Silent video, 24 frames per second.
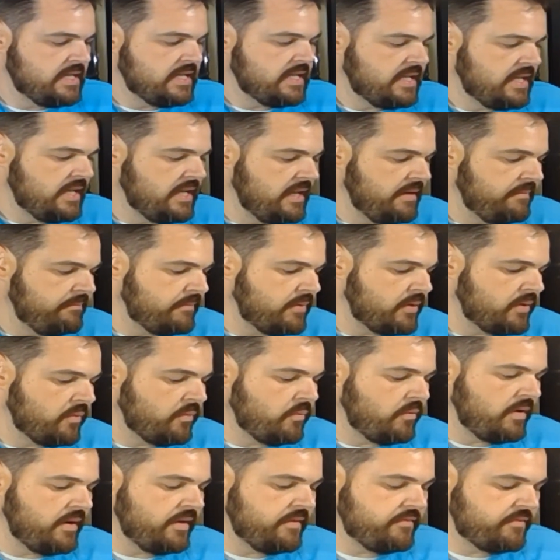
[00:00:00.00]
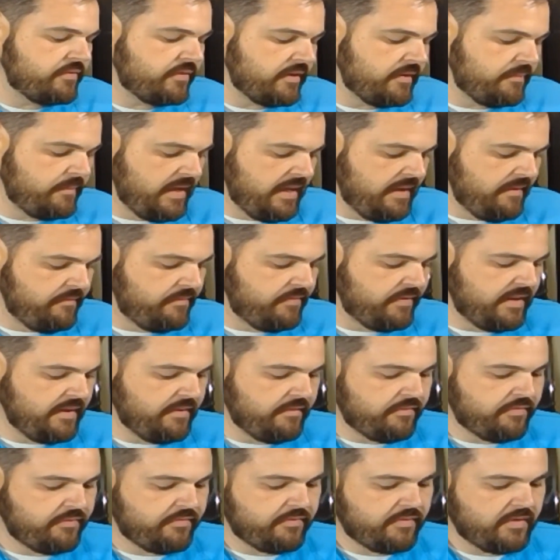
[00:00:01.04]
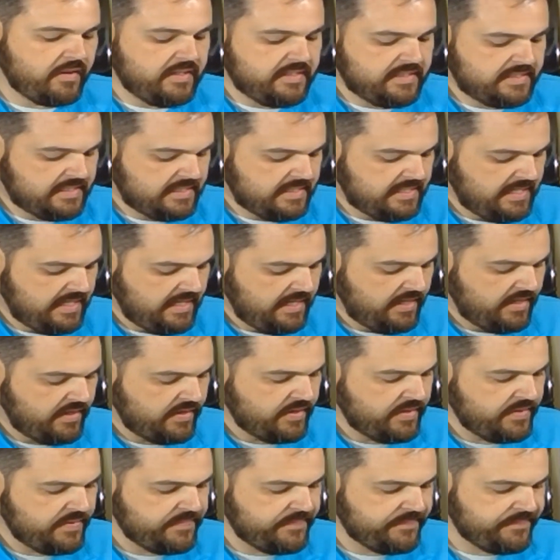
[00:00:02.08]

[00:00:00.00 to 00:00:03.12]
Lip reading: #1 from Infinite Frontier.